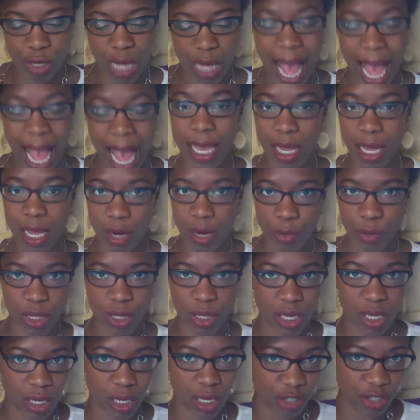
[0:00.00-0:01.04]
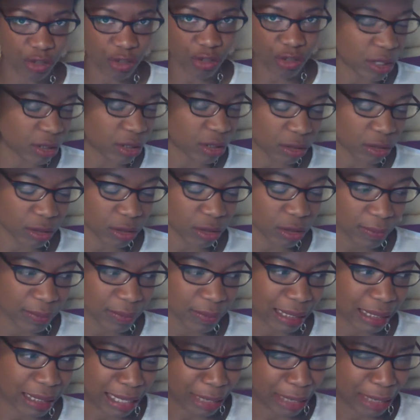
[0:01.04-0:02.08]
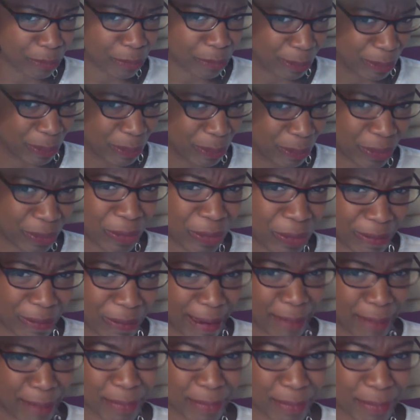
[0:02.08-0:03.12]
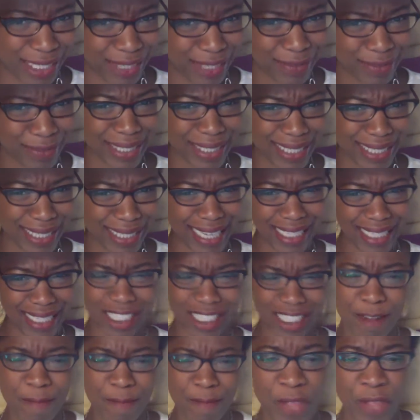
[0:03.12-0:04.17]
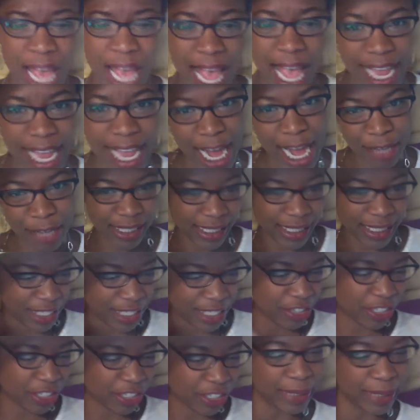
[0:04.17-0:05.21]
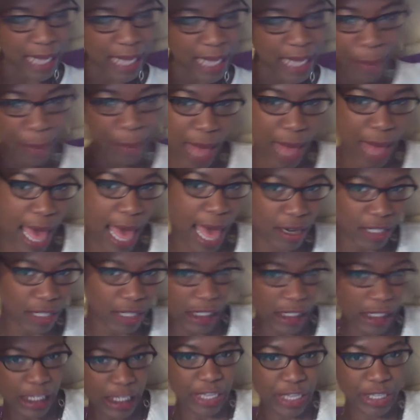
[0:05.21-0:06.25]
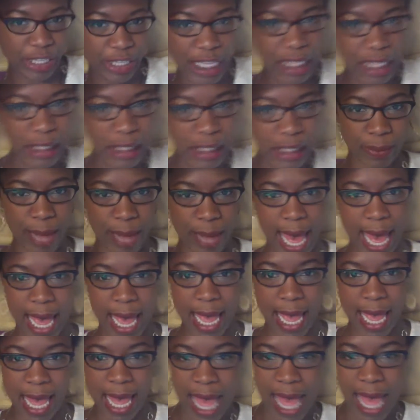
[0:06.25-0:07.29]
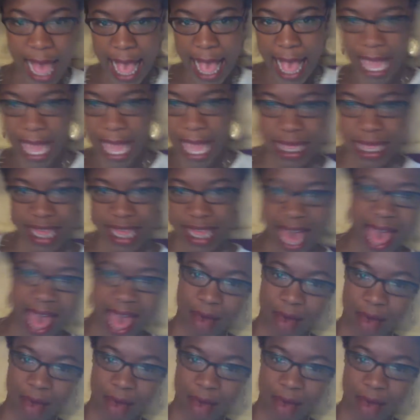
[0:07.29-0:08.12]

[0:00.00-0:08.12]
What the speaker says: I get in with the instructor. I can't remember her name, but she was nice. And I was, she was like, paddle it, this way and that